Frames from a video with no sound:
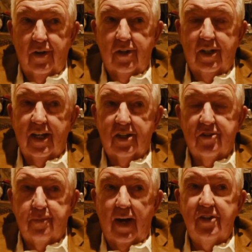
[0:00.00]
You got to
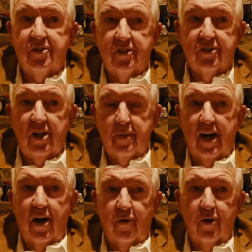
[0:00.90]
spice it
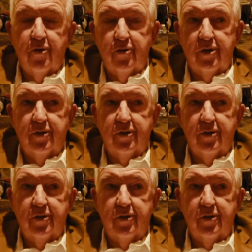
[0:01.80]
somehow or other to